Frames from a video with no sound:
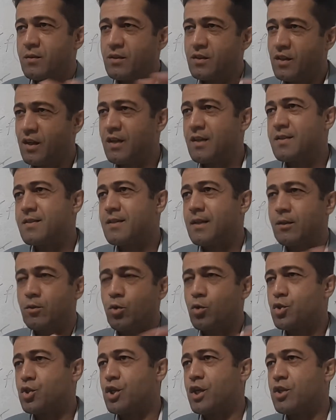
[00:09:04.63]
constant,
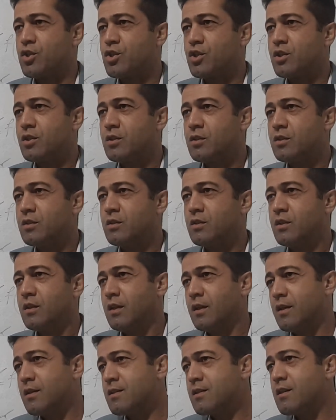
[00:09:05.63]
no change.
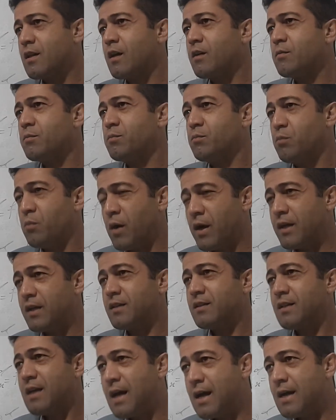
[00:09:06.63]
Instead of
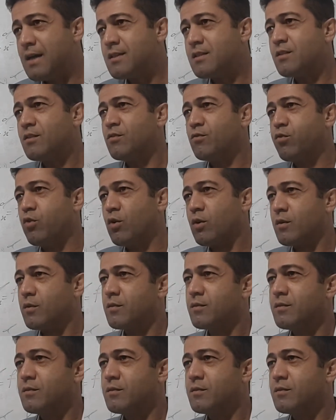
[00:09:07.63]
buying that for,